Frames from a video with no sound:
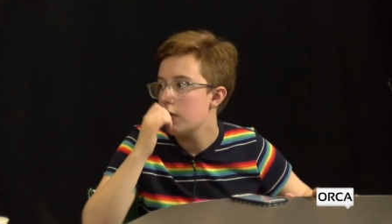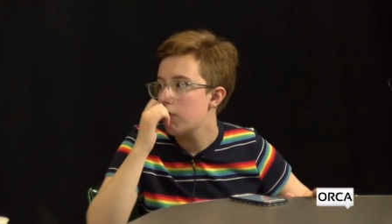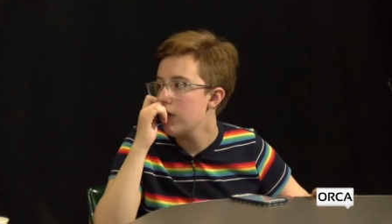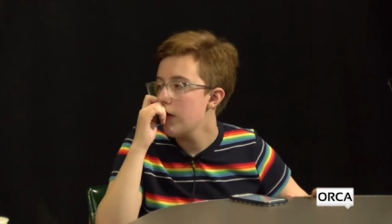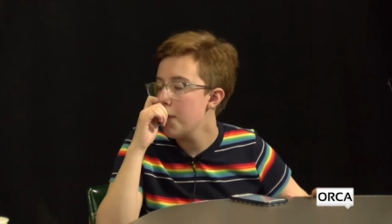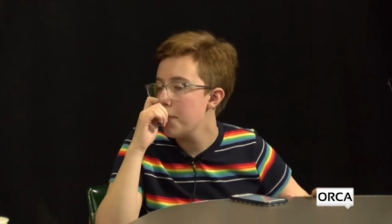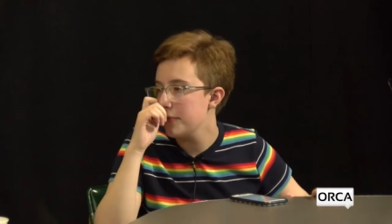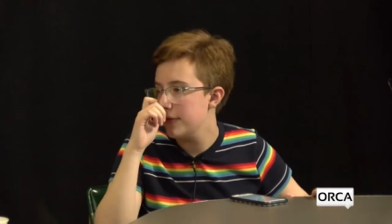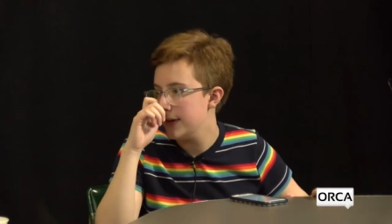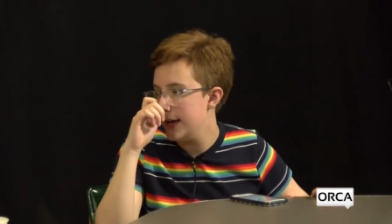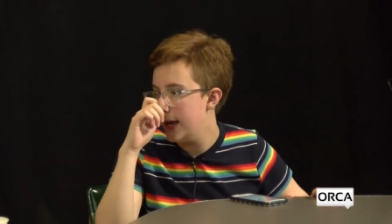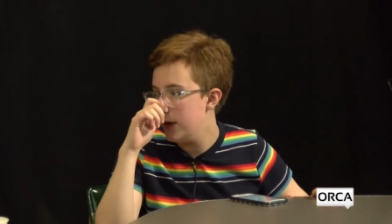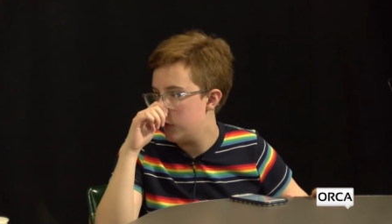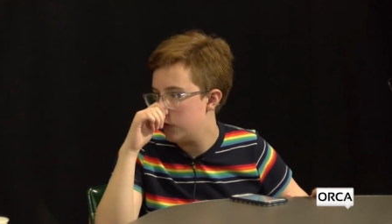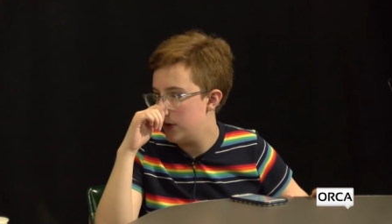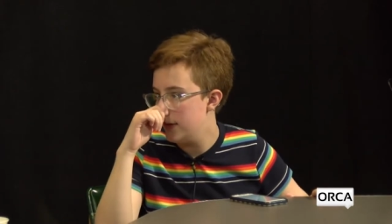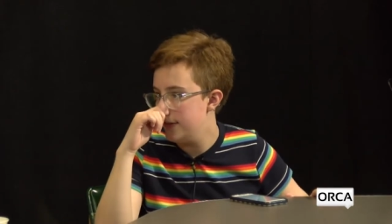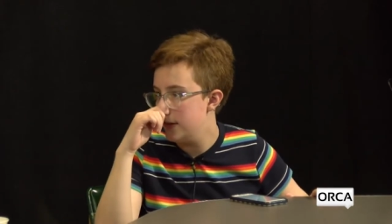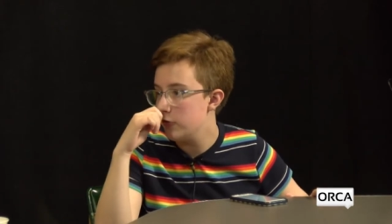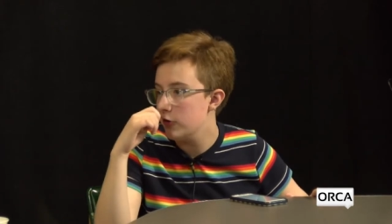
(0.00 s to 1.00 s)

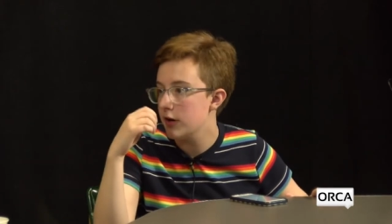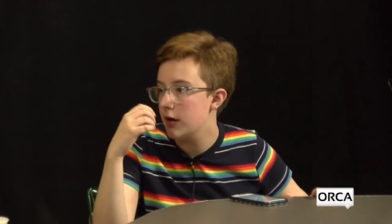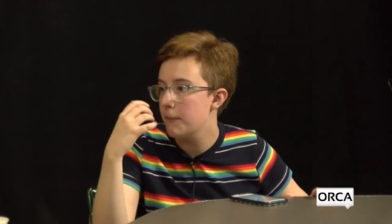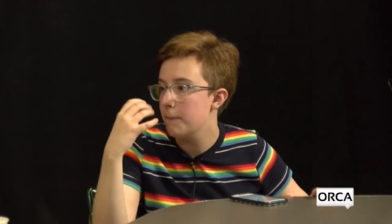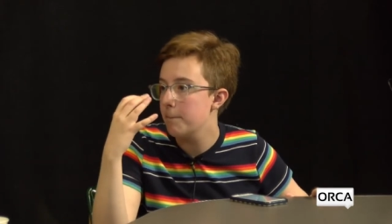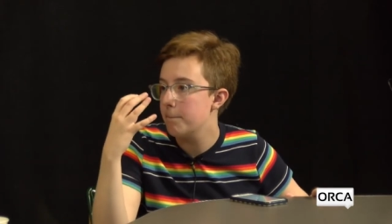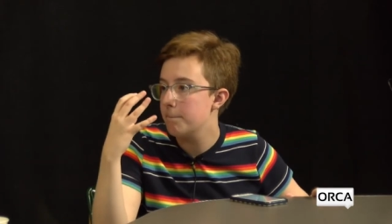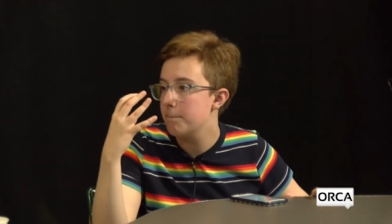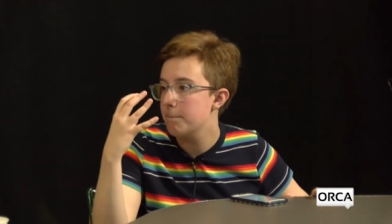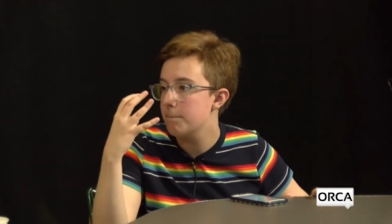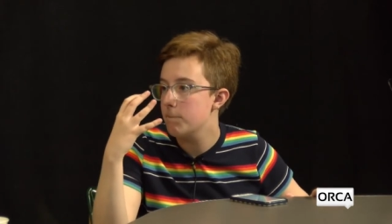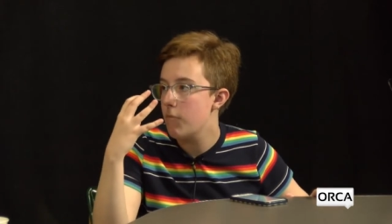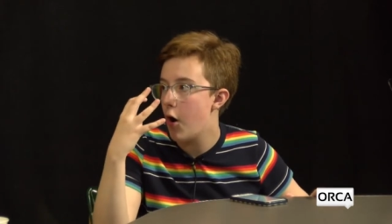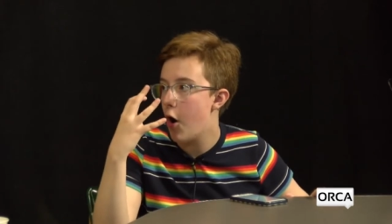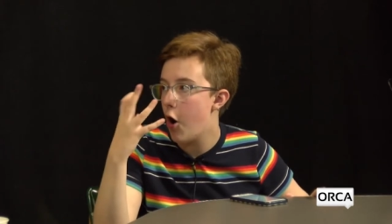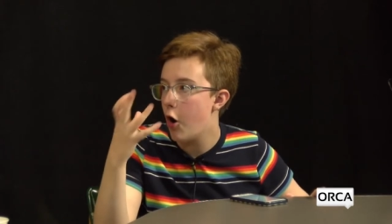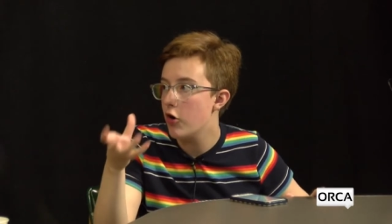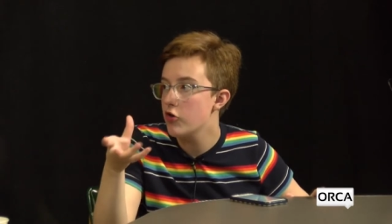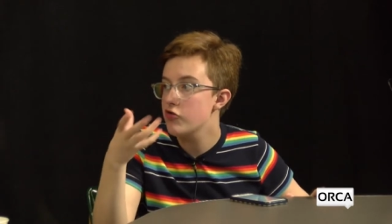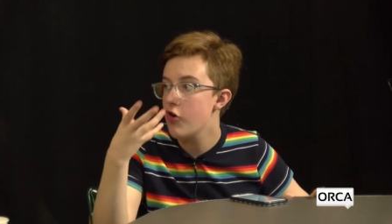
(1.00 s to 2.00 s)
representation is such like a
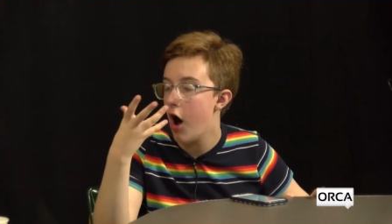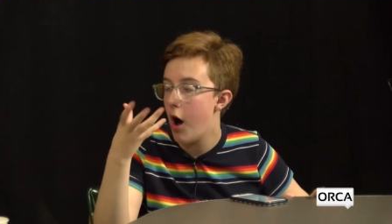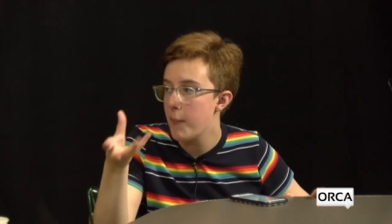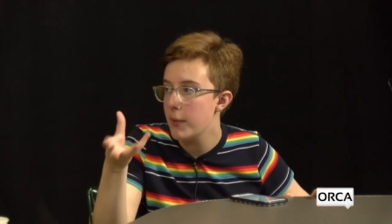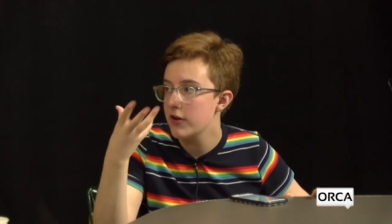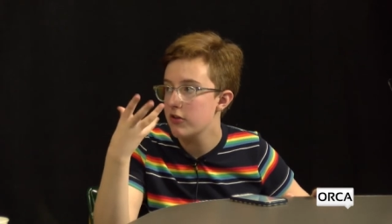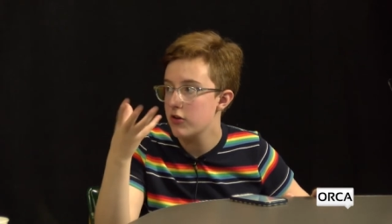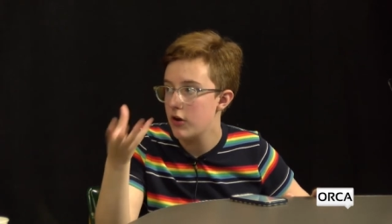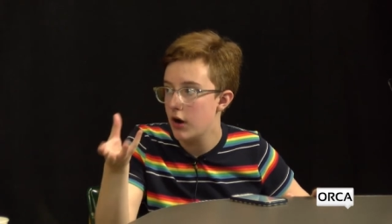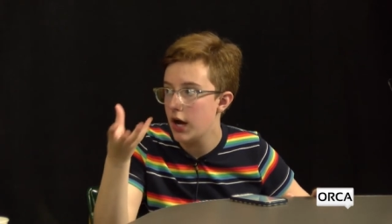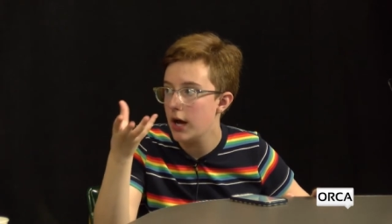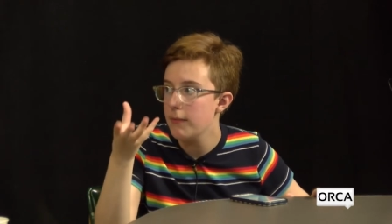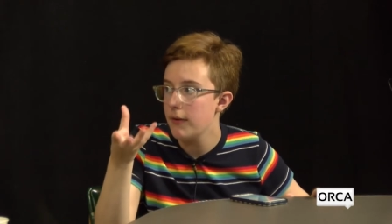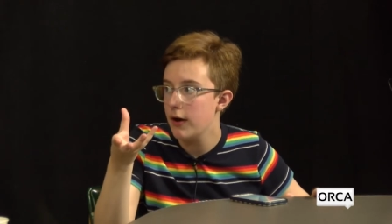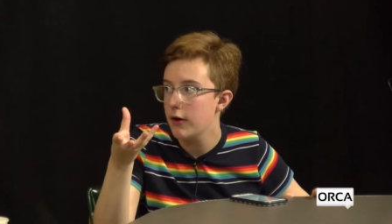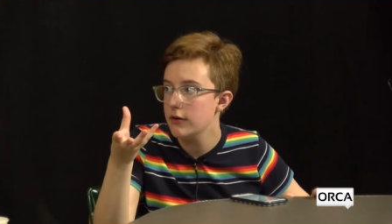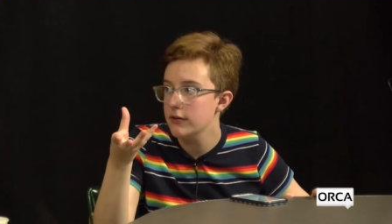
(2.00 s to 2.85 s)
hard topic to talk about.